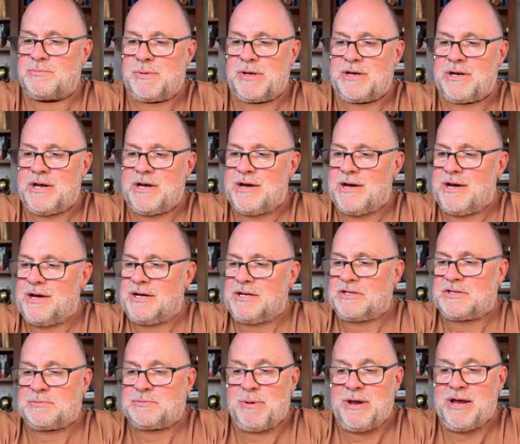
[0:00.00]
But
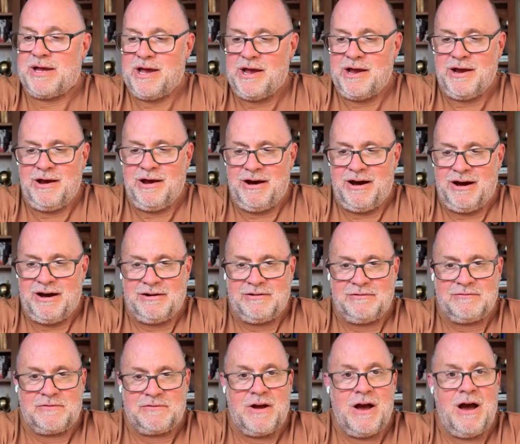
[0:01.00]
speaking
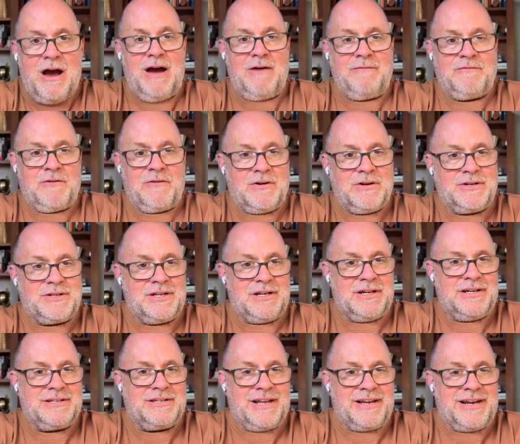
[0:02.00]
of
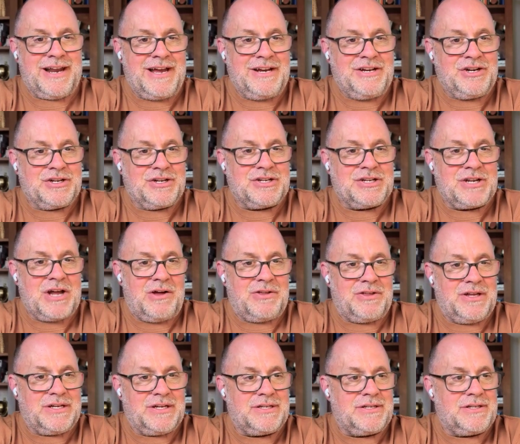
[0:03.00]
conferences, and I just saw
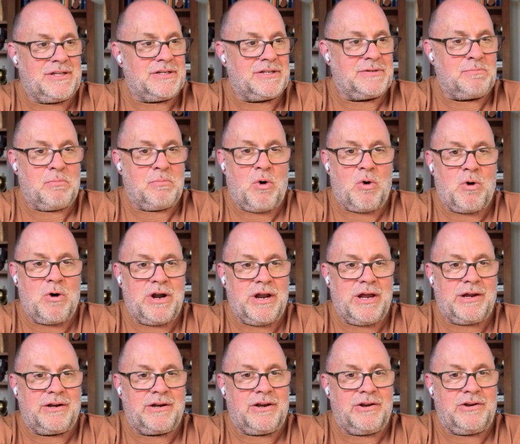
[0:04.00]
this
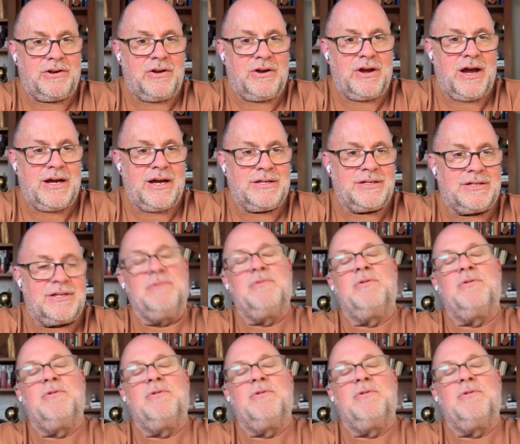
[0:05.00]
morning, did you guys,